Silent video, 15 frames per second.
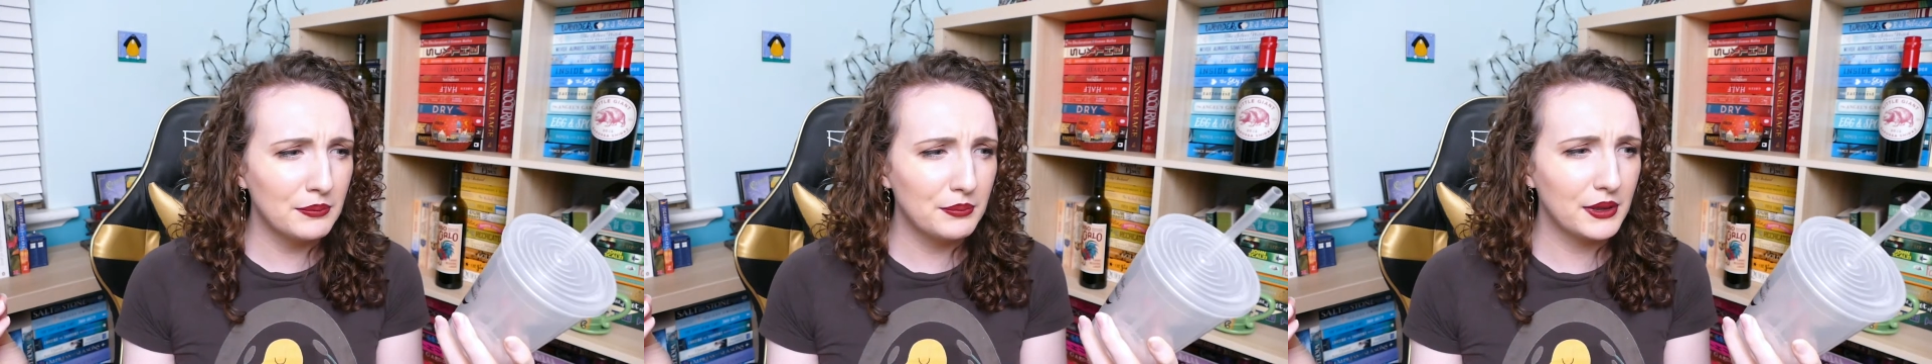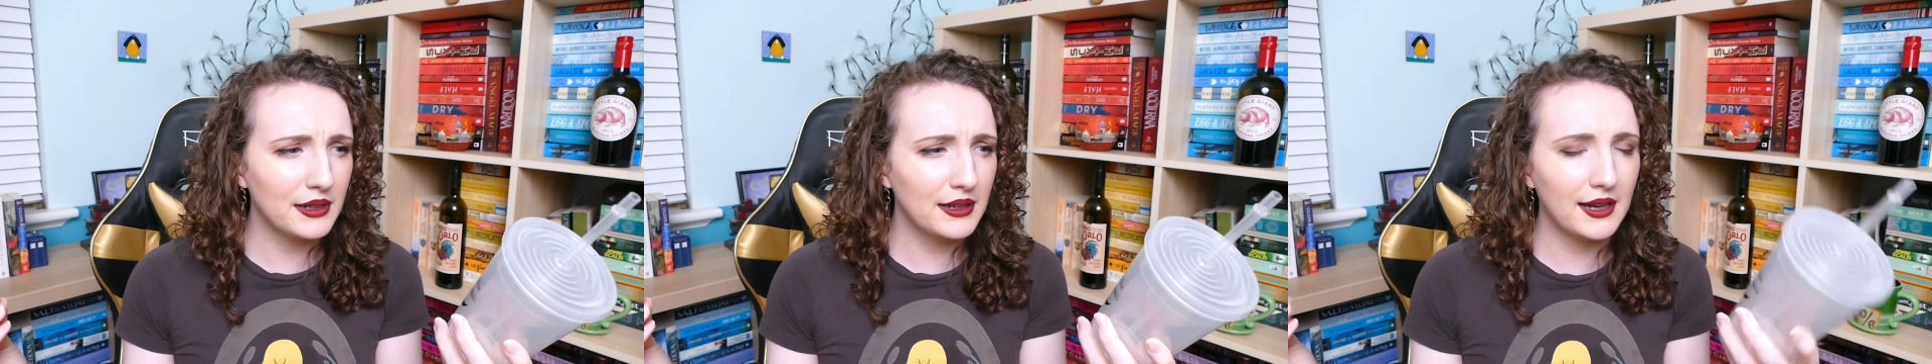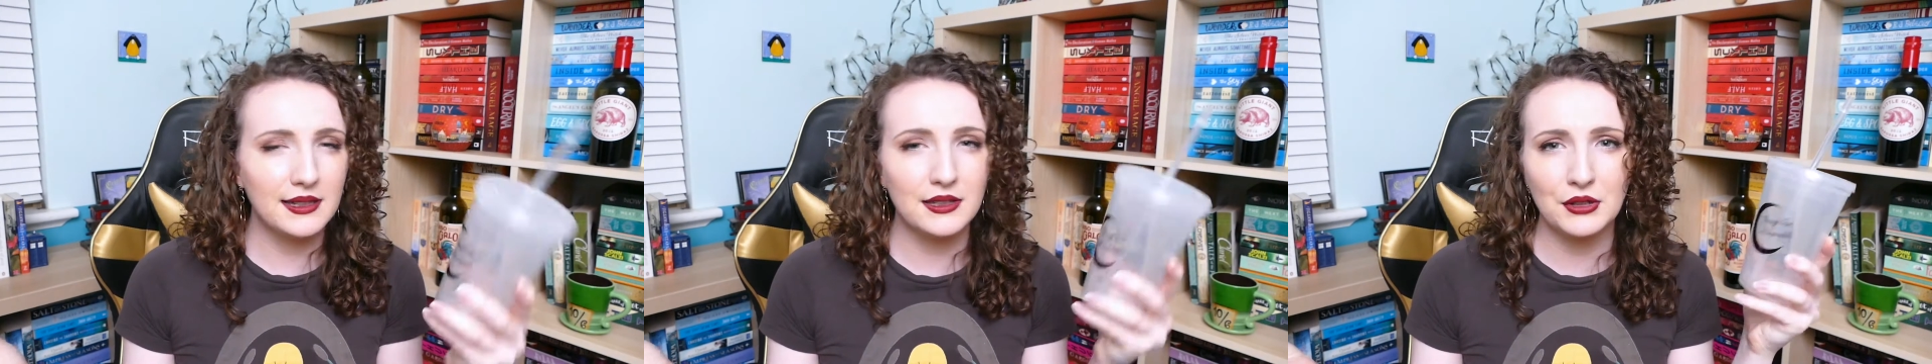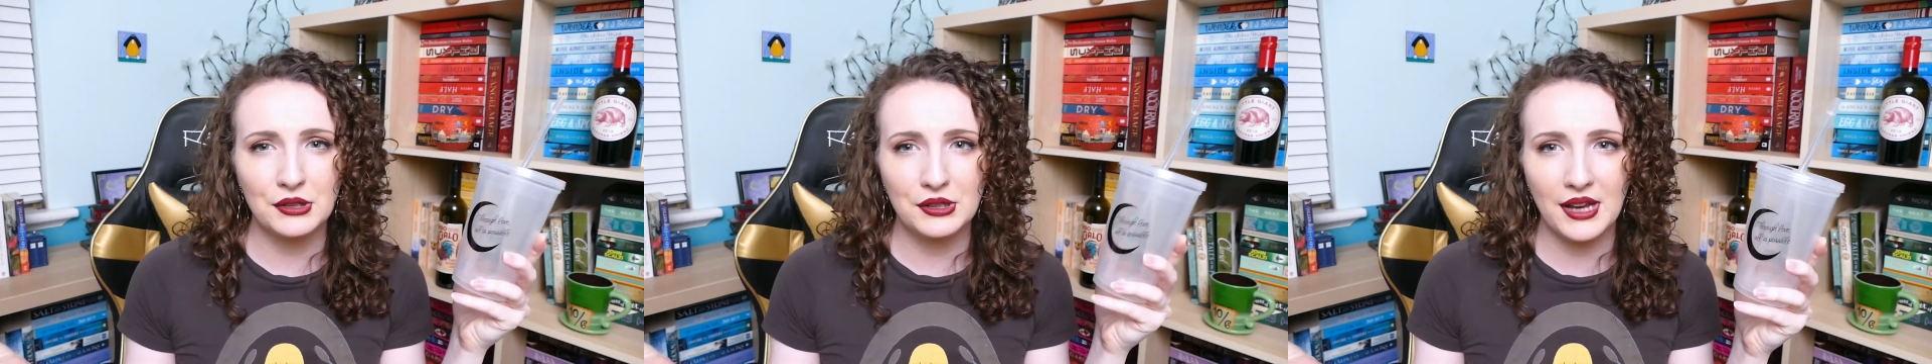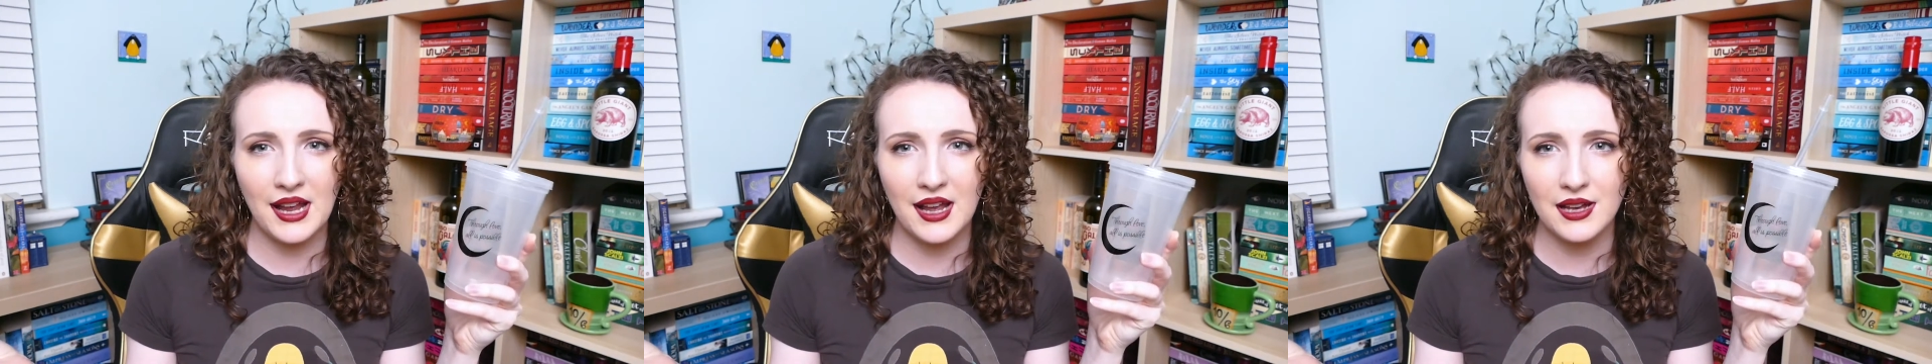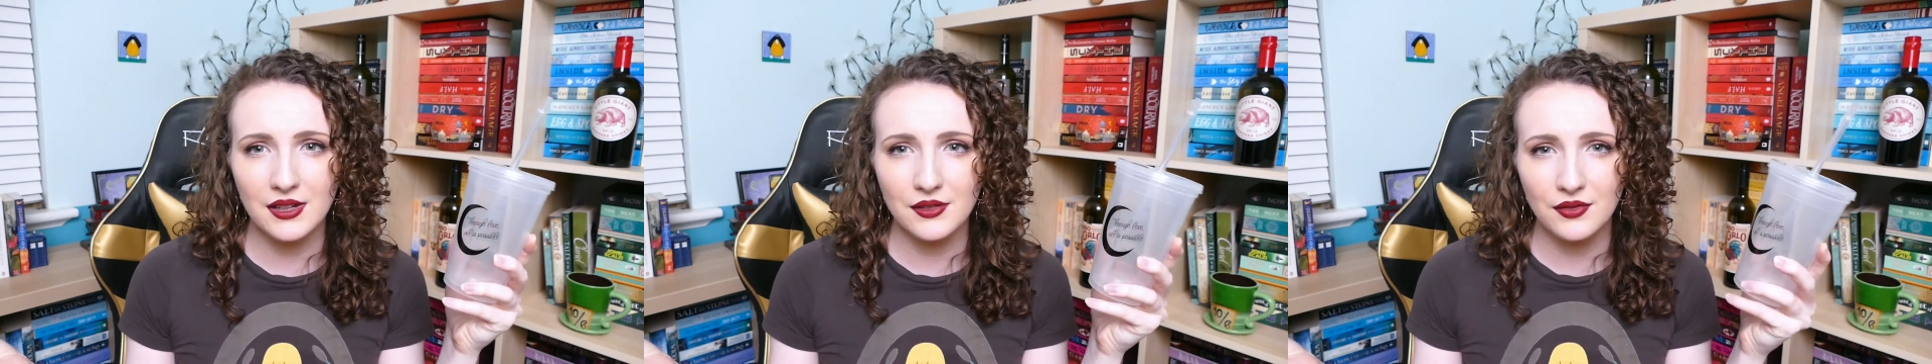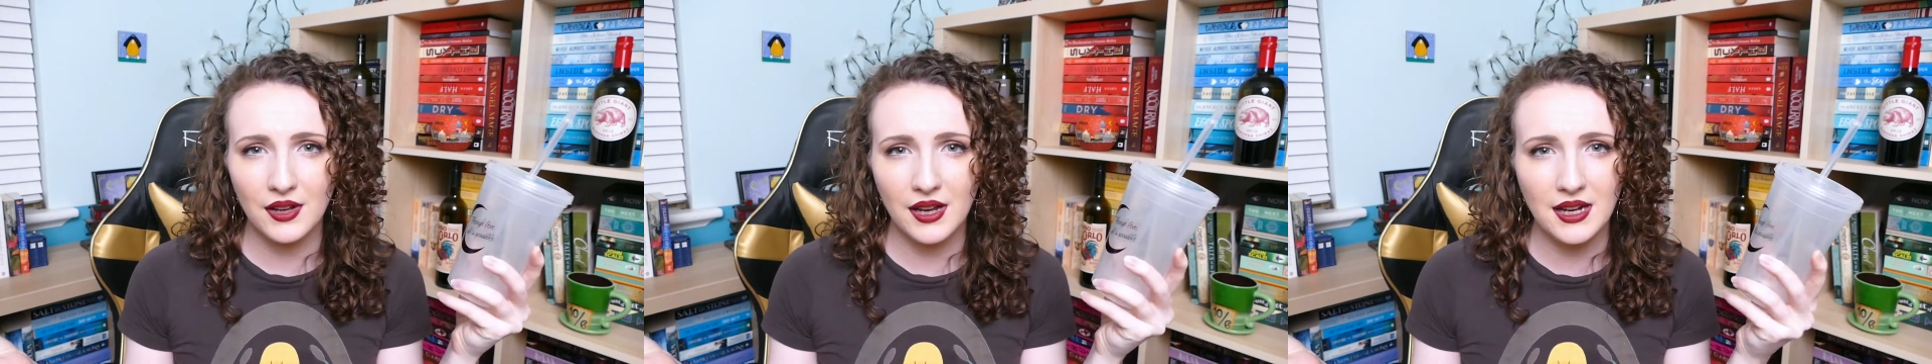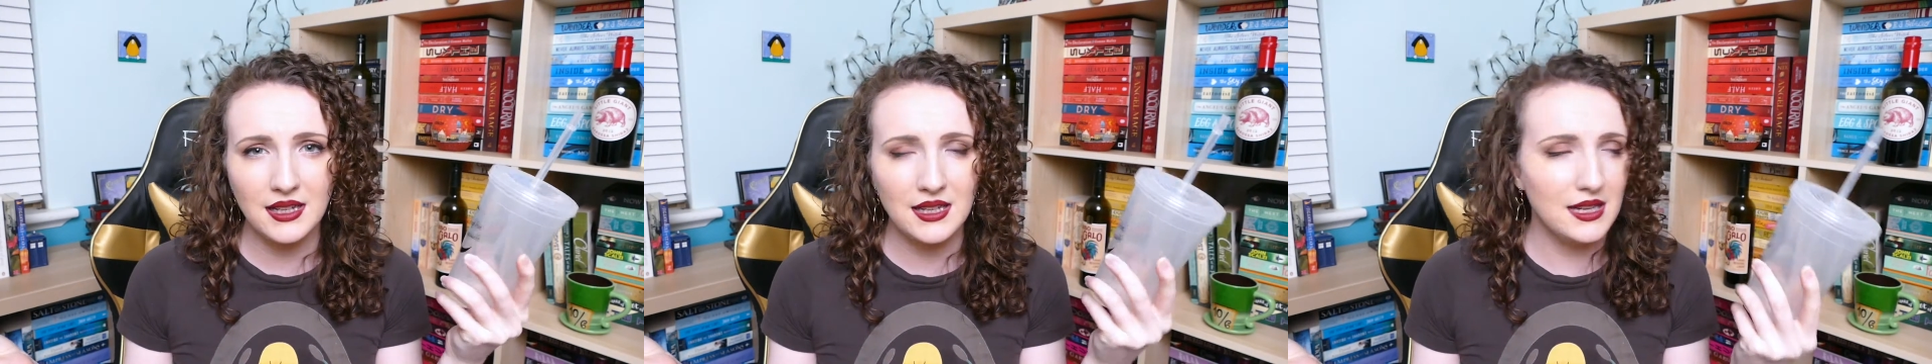but I don't have
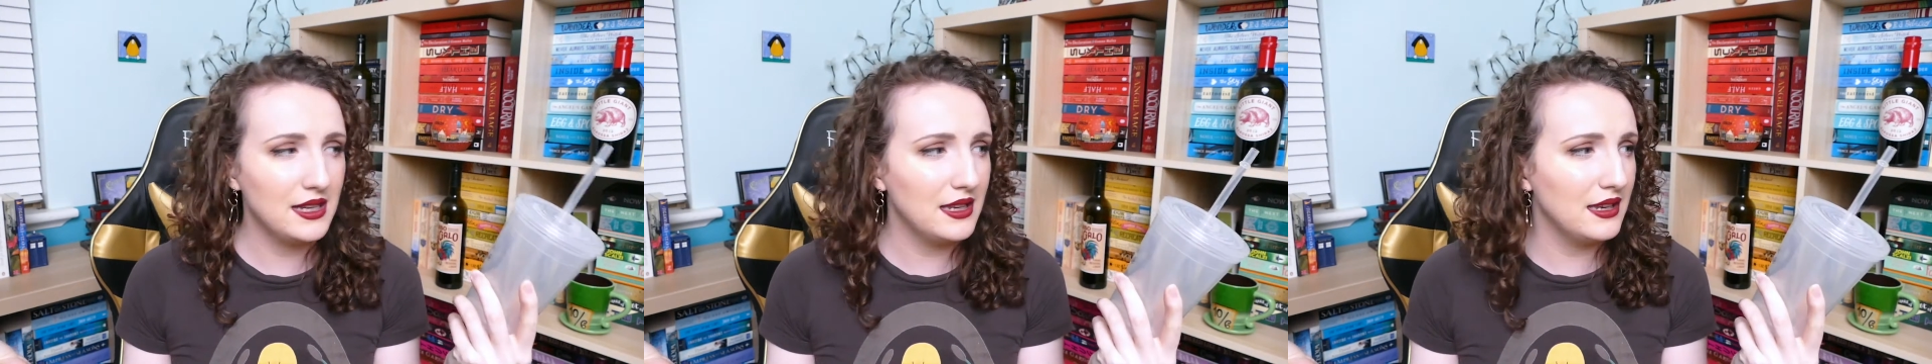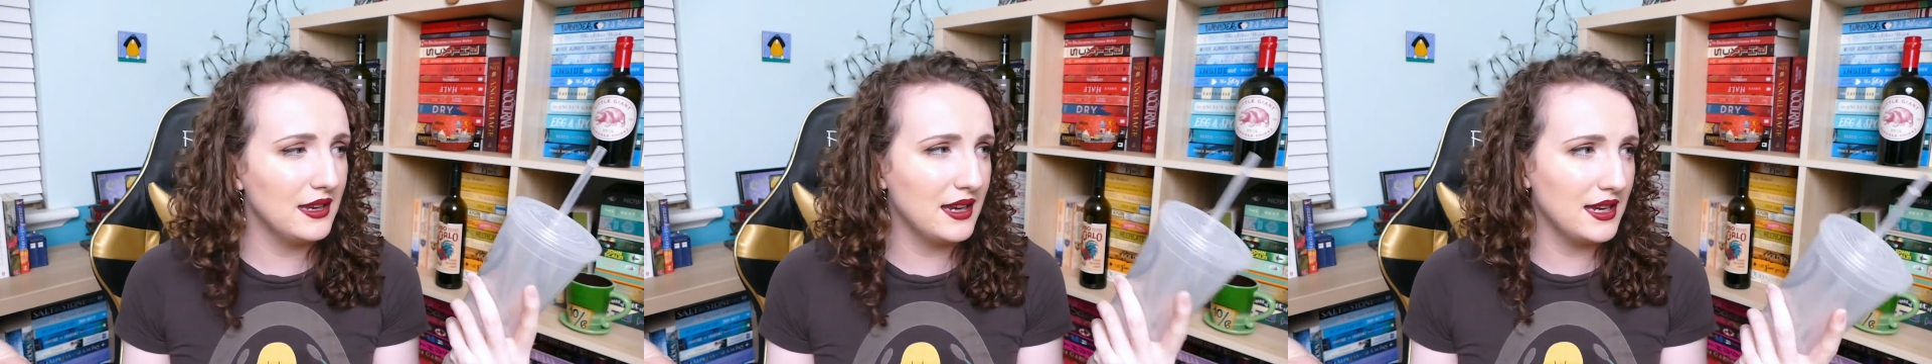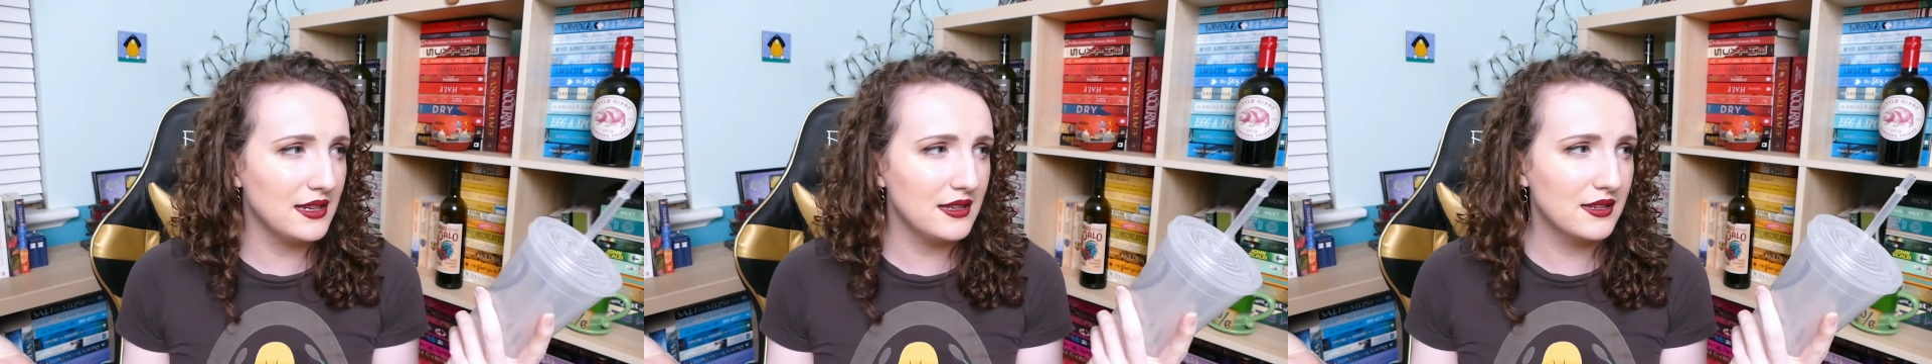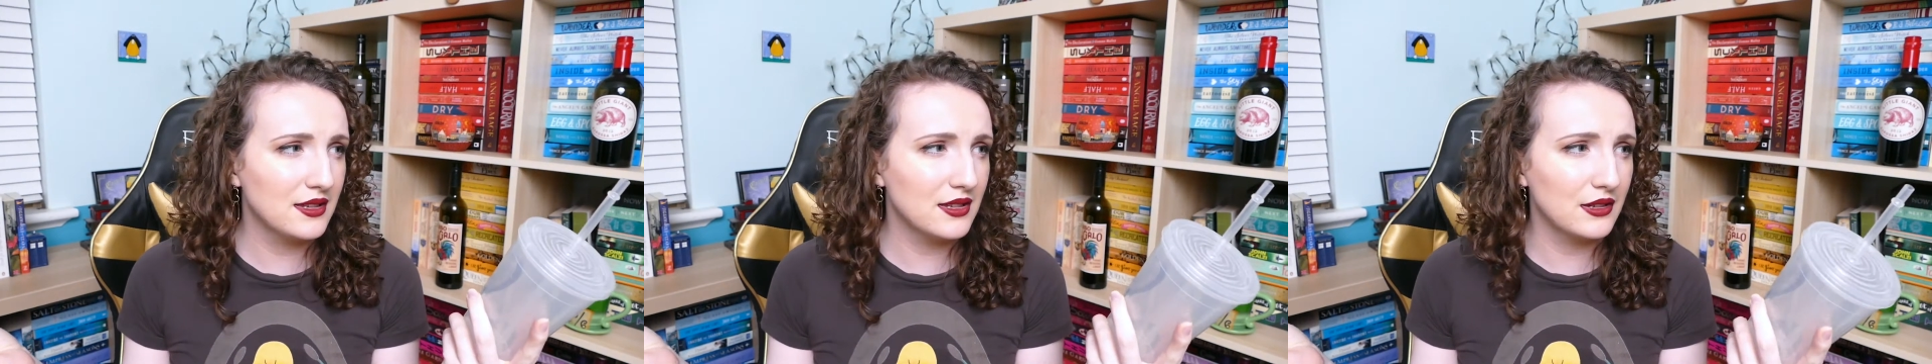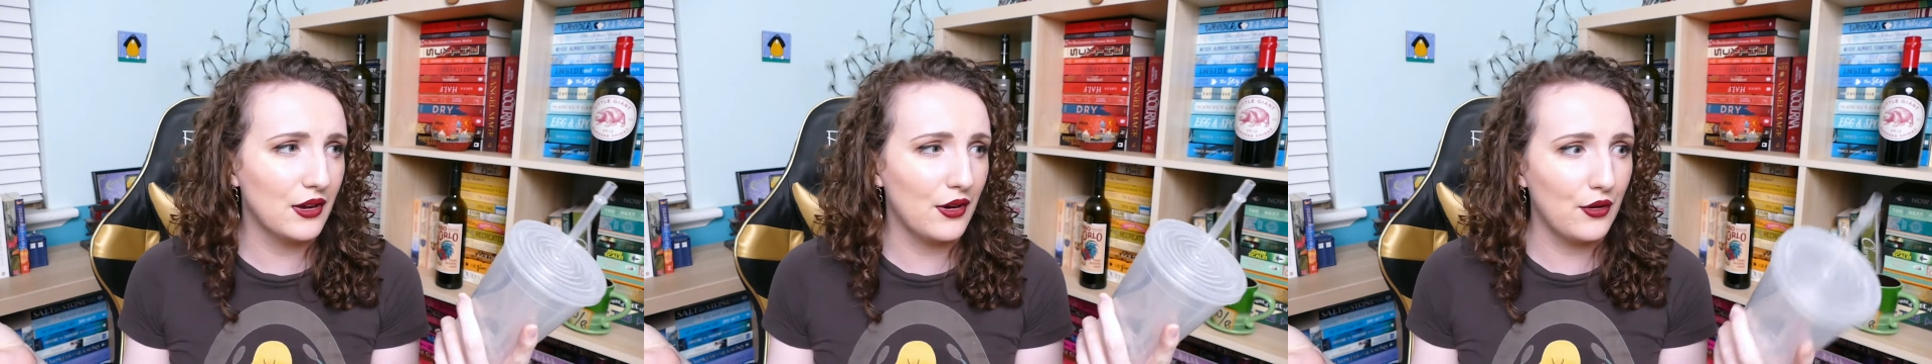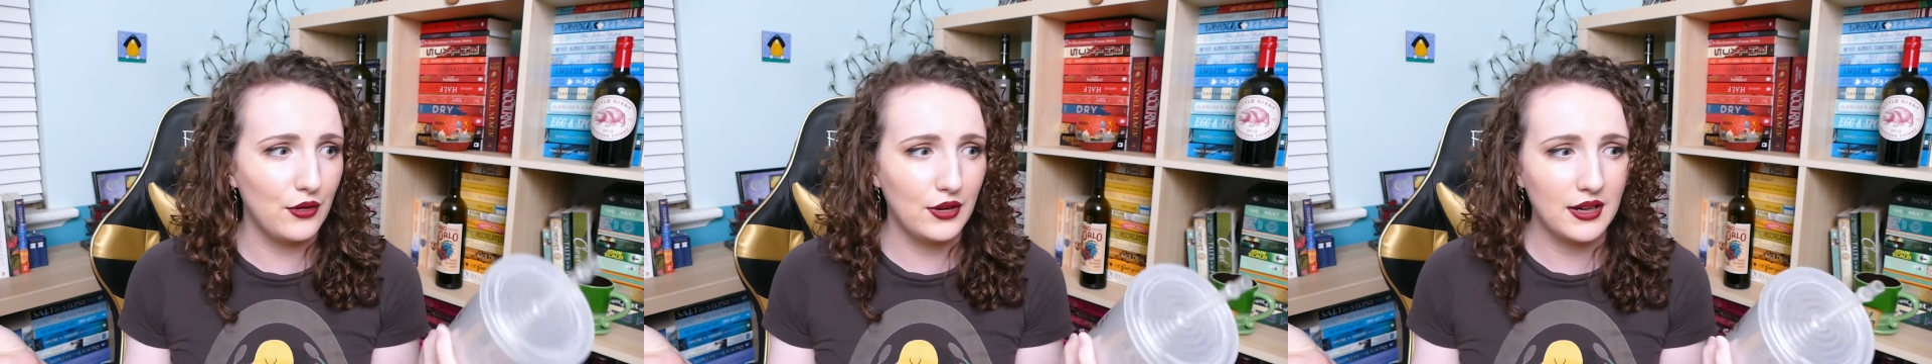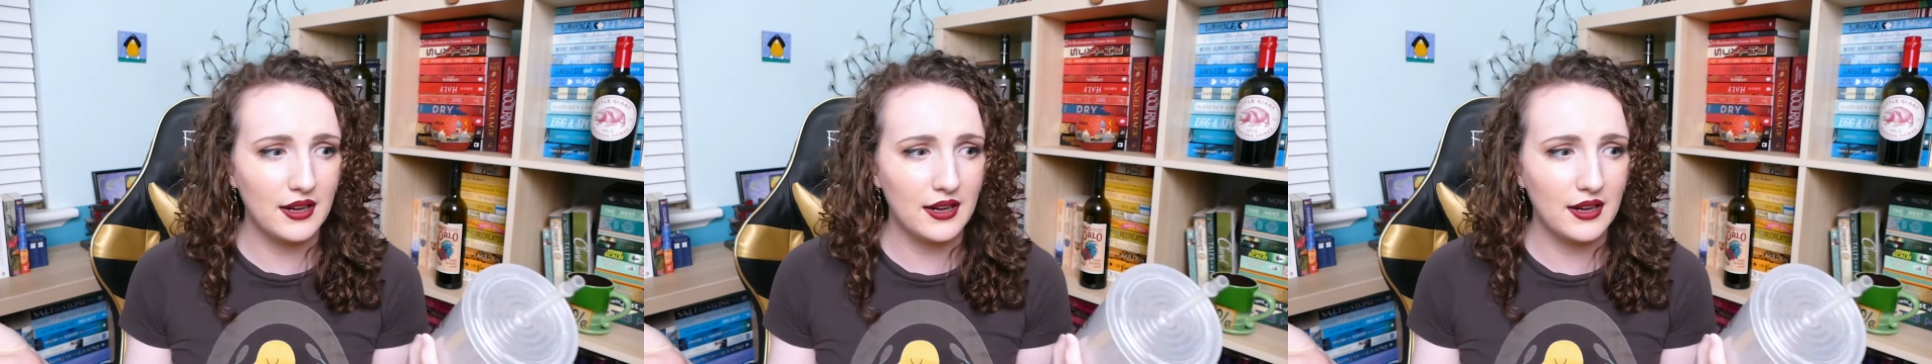any need to own it,